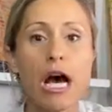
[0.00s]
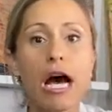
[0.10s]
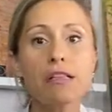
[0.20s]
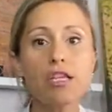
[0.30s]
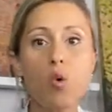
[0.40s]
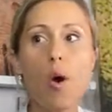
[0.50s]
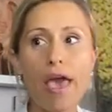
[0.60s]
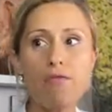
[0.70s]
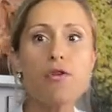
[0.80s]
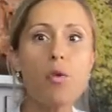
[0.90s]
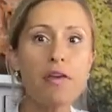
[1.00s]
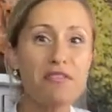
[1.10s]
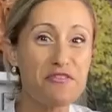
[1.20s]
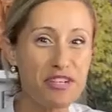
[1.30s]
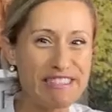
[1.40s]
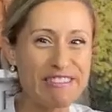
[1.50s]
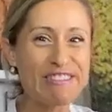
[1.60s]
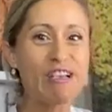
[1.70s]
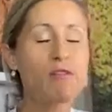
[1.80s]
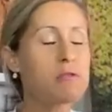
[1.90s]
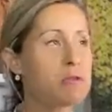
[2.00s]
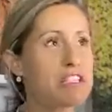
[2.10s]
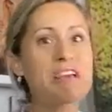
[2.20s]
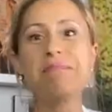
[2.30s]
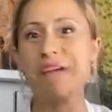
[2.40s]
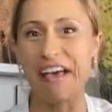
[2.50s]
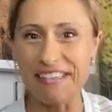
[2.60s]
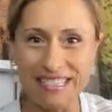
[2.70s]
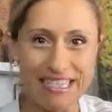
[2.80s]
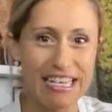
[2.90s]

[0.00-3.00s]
until every one of us still look their best.